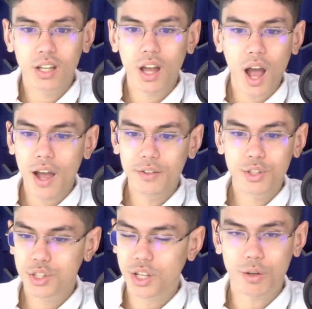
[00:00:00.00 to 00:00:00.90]
I
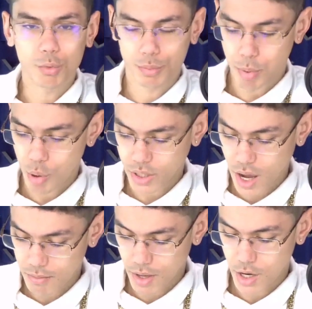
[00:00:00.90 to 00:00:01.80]
just think it was poor
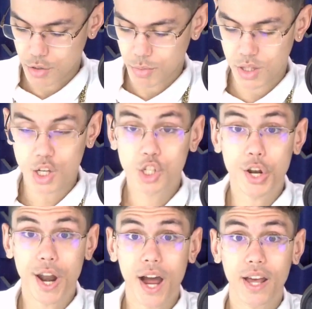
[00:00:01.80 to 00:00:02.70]
time management. They should
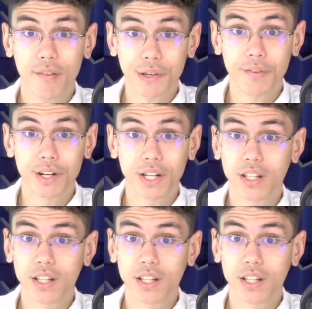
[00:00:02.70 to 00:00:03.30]
not have given.